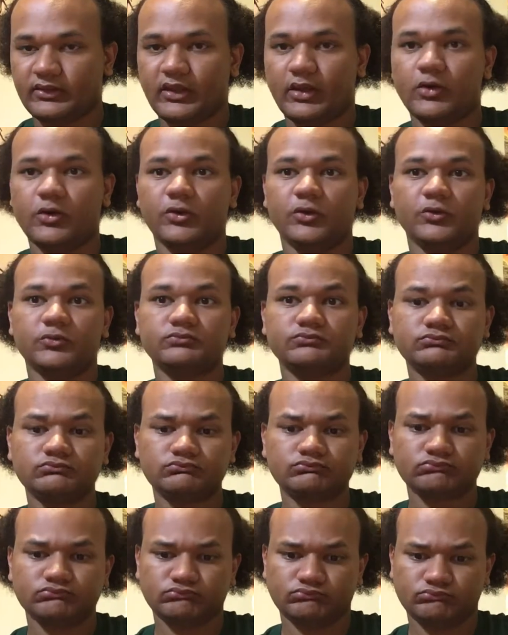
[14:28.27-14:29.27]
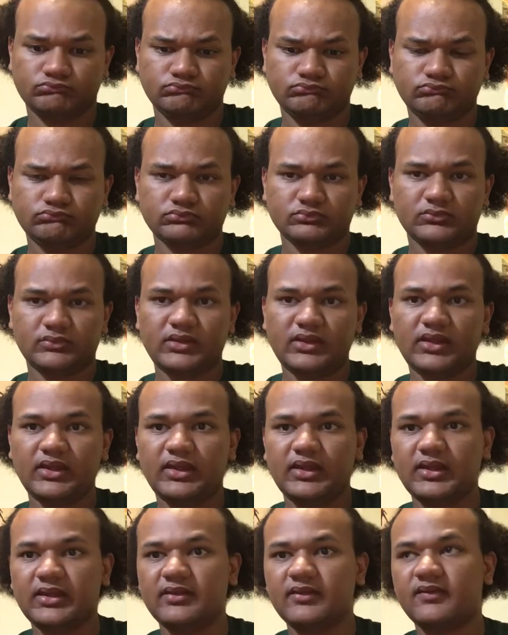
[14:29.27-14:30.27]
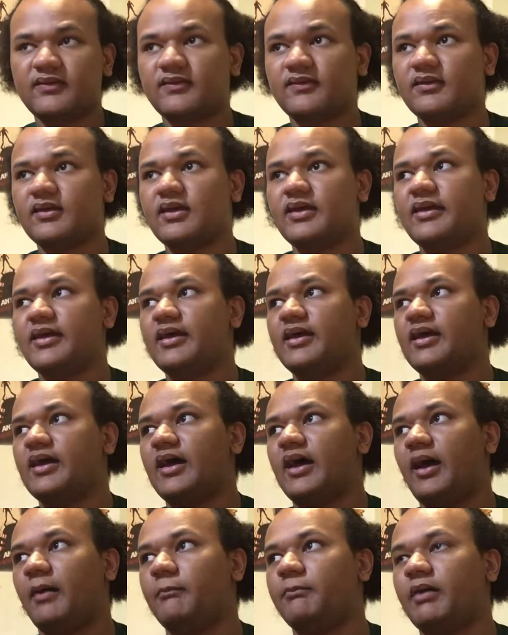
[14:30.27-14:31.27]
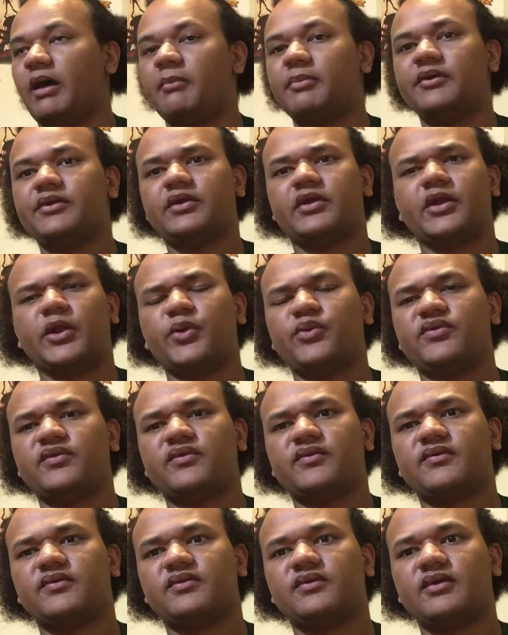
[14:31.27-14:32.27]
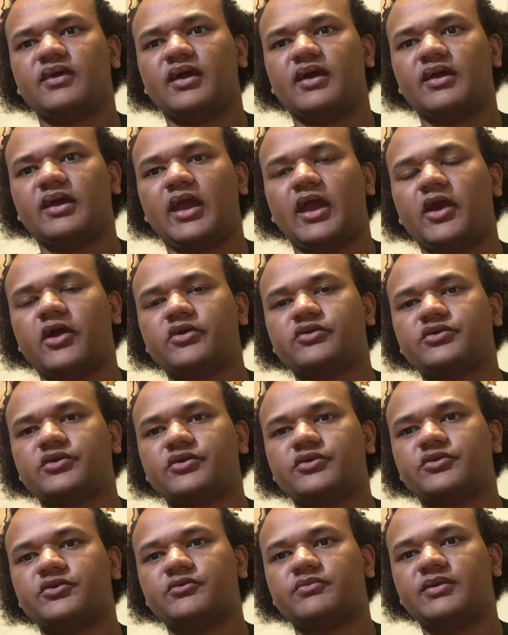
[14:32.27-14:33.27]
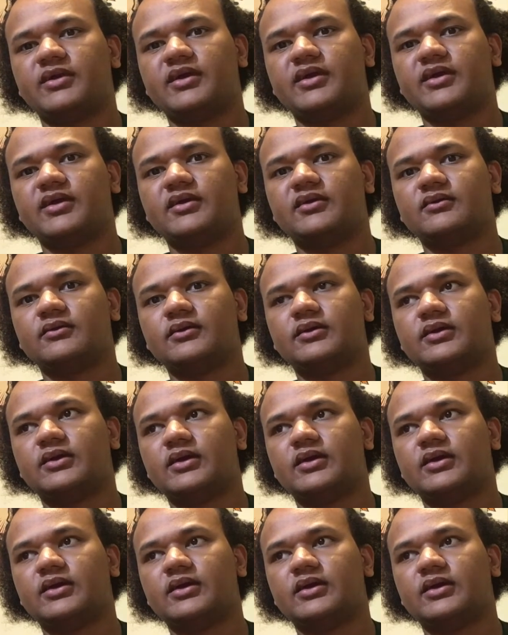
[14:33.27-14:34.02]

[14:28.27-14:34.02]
who is probably the closest character to being